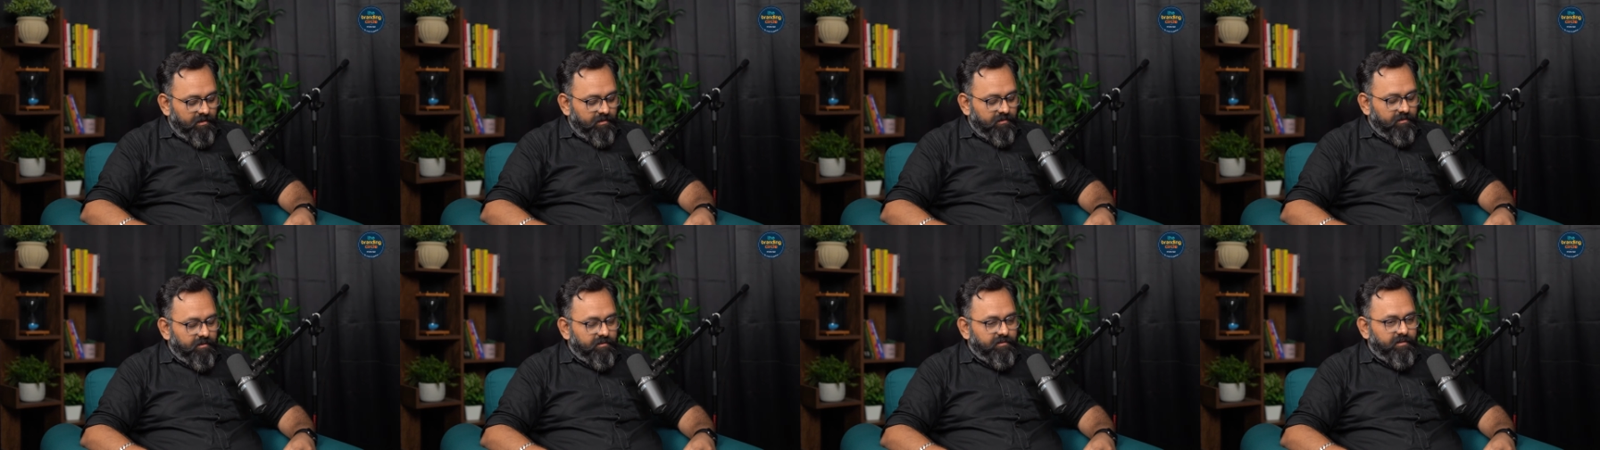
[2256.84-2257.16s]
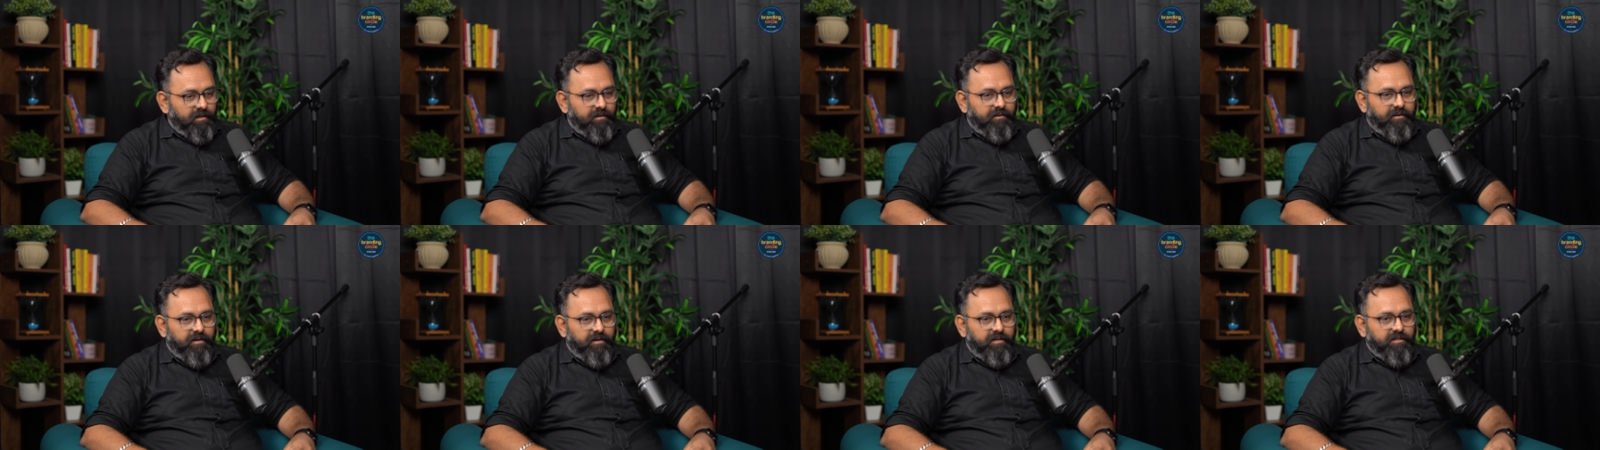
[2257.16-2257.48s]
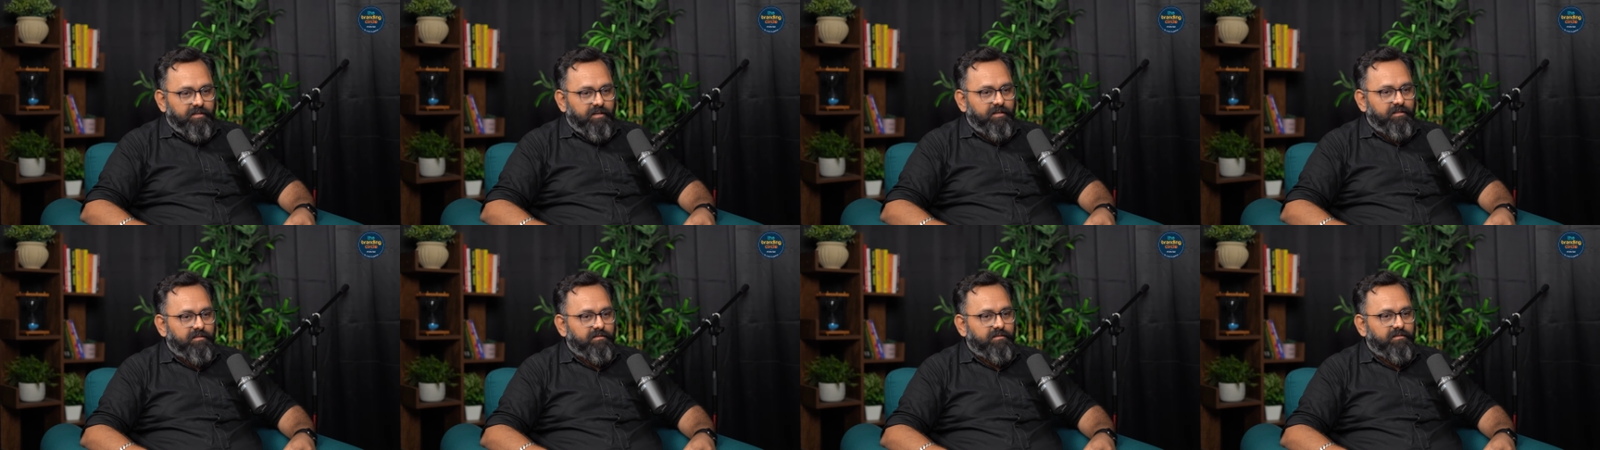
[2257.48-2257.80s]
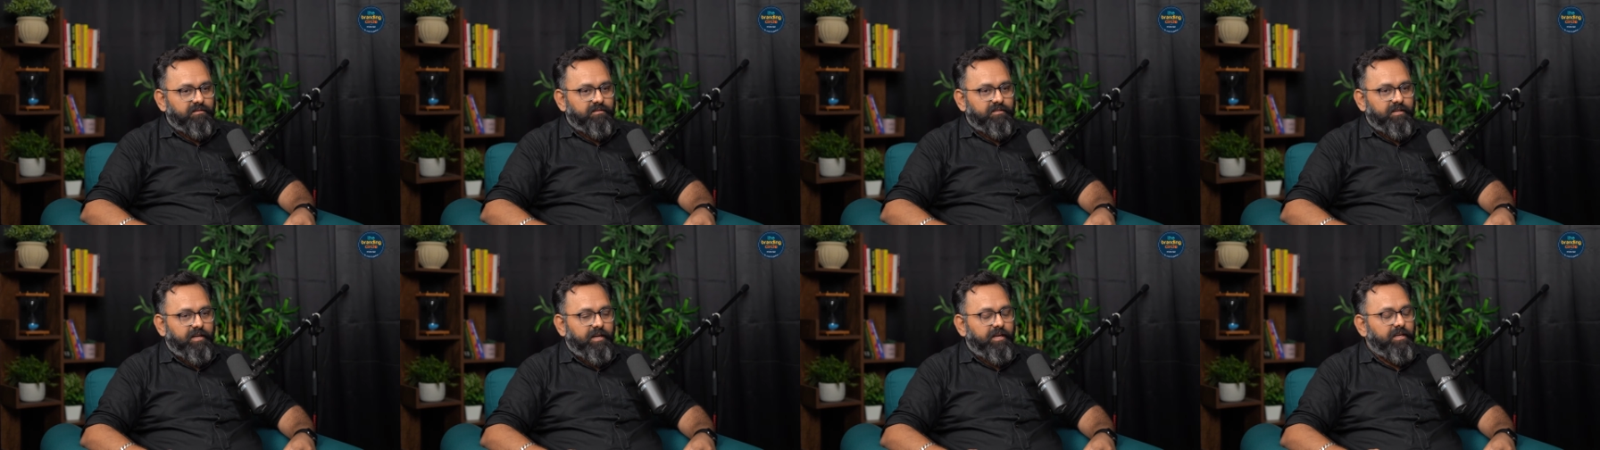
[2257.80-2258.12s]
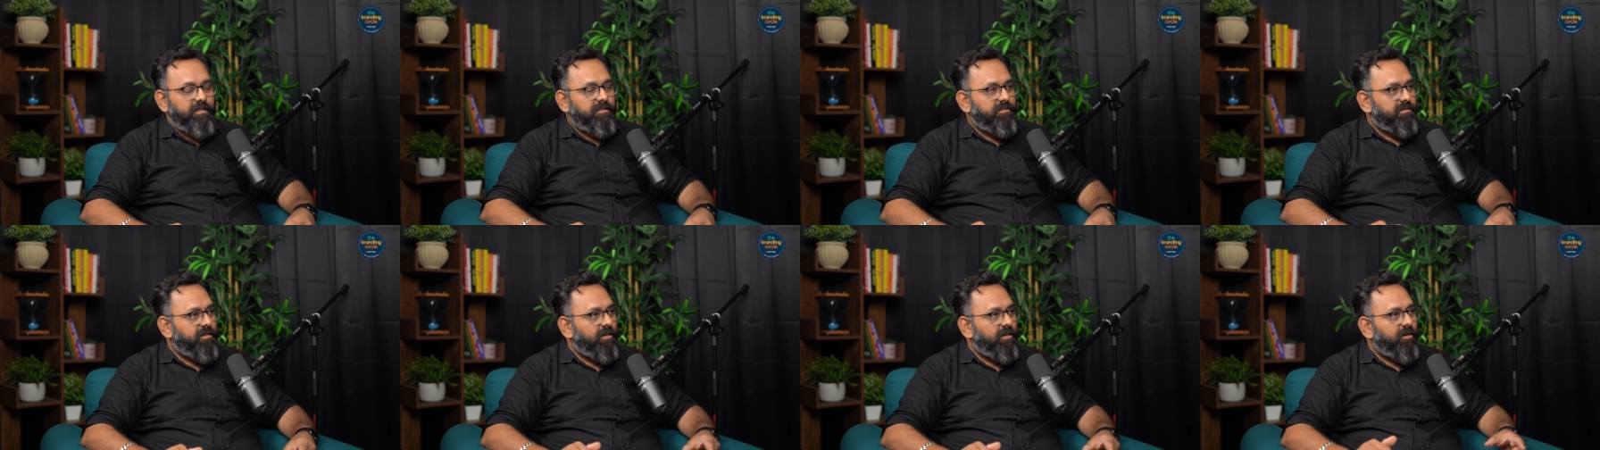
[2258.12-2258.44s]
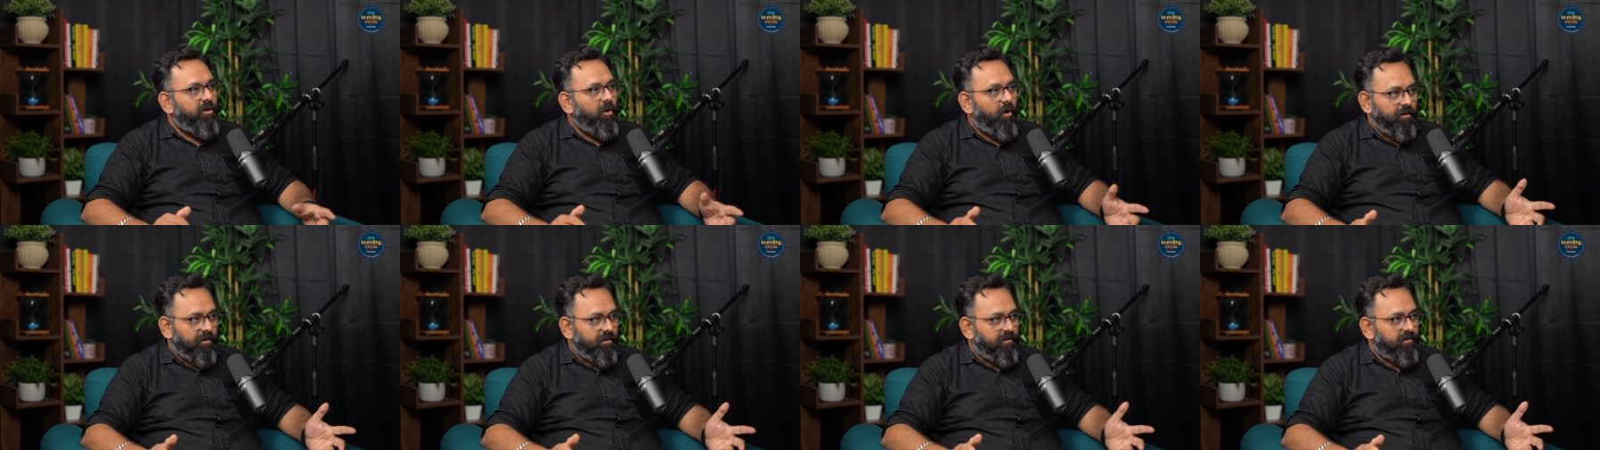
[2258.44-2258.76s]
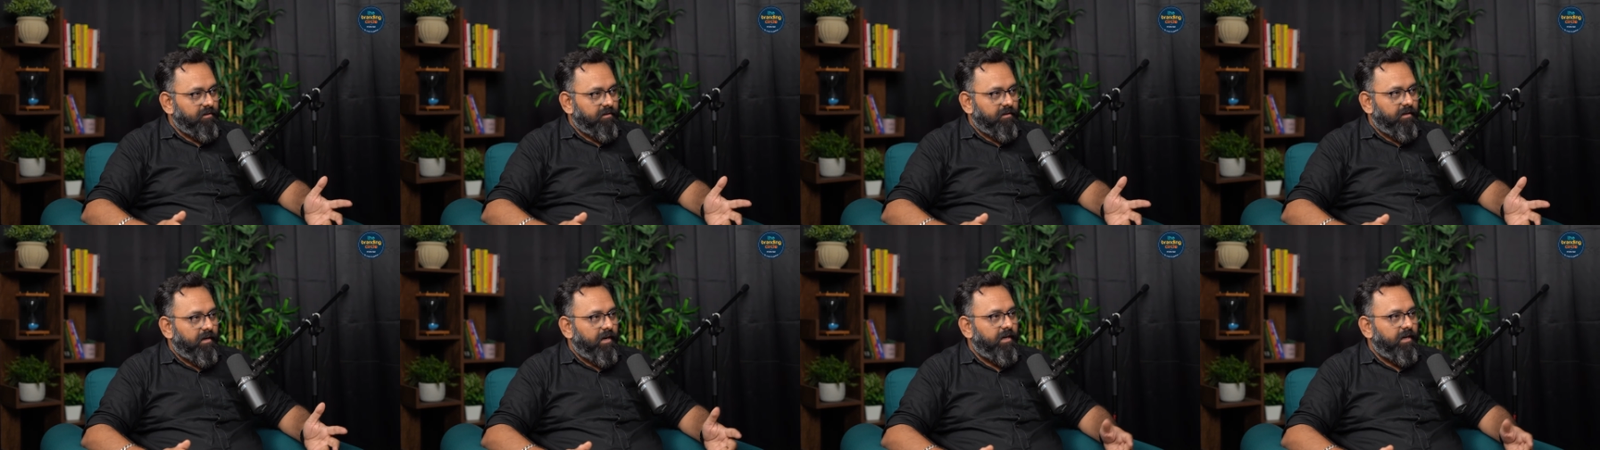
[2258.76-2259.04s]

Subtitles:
The generation has changed a lot,